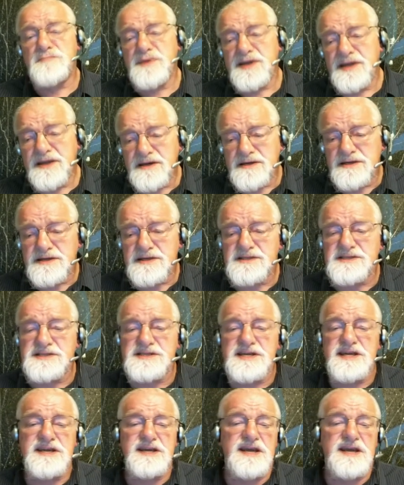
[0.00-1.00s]

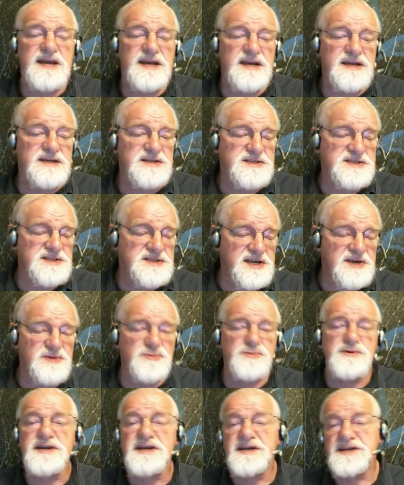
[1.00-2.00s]
because he has
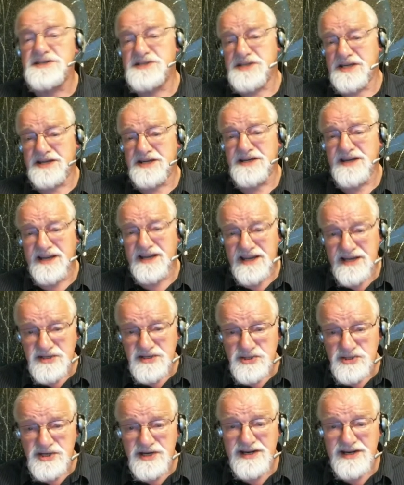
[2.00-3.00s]
degrees in
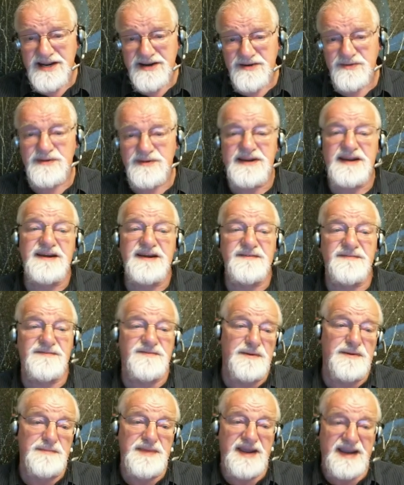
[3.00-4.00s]
engineering
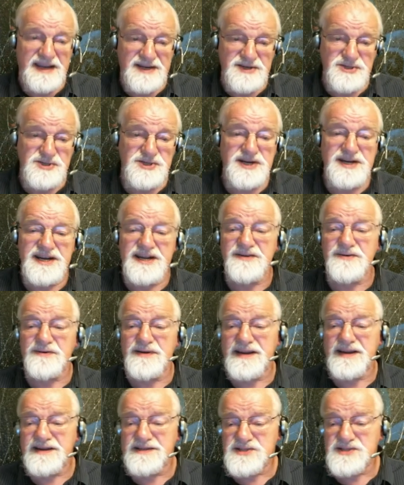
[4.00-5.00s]
from
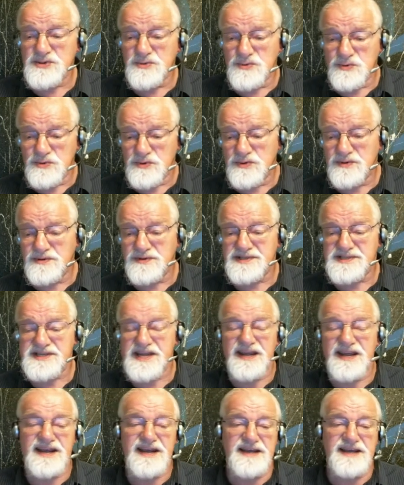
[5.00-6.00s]
engineering schools
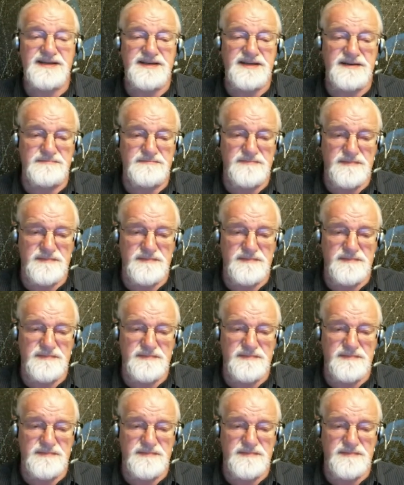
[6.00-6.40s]
at